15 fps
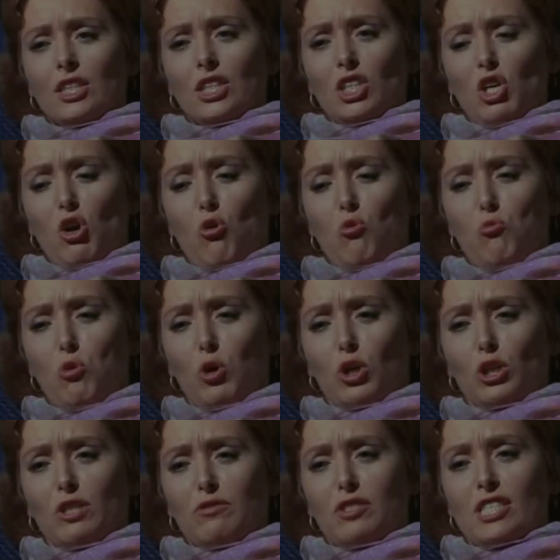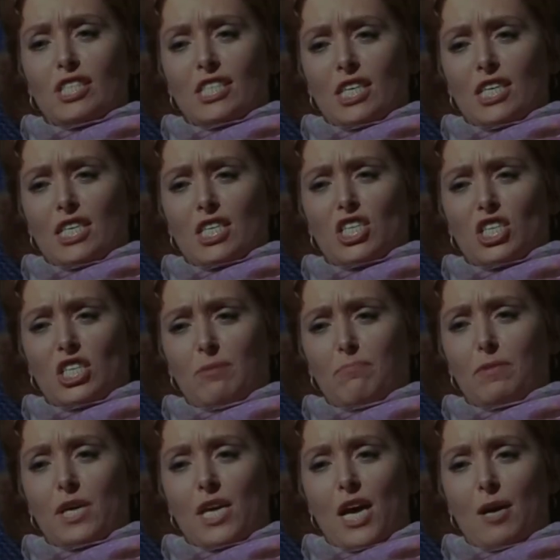Your world of
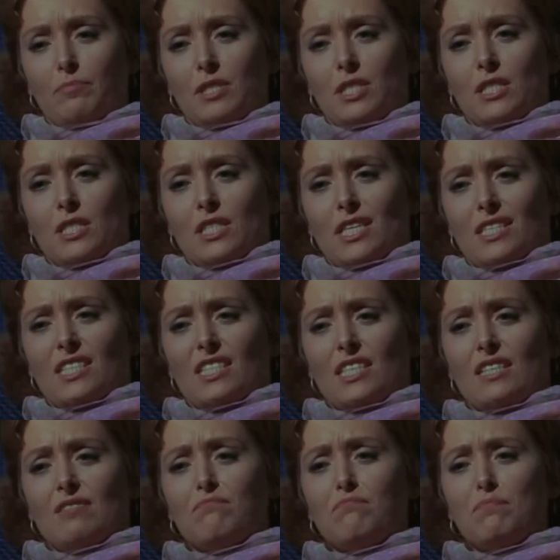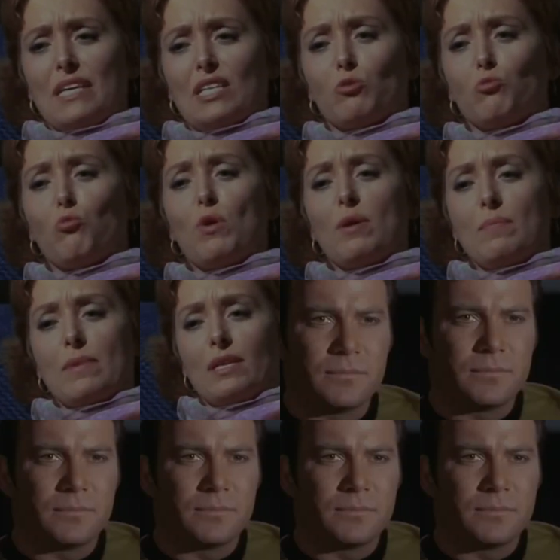starship captains doesn't admit women.